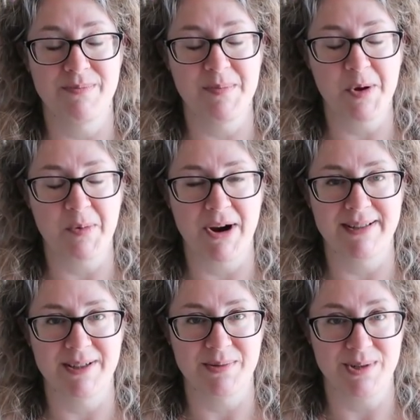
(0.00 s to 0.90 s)
your
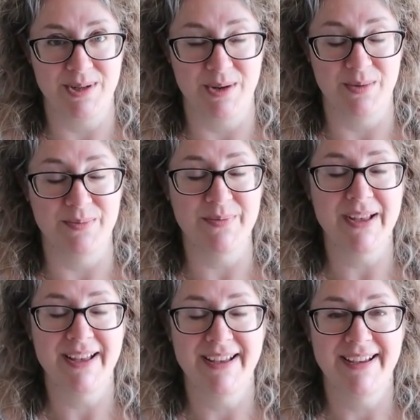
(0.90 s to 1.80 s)
prize out to you
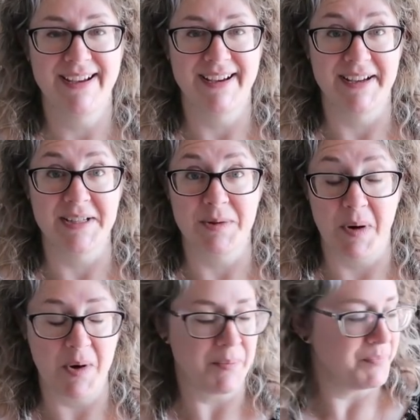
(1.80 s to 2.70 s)
uh, tomorrow.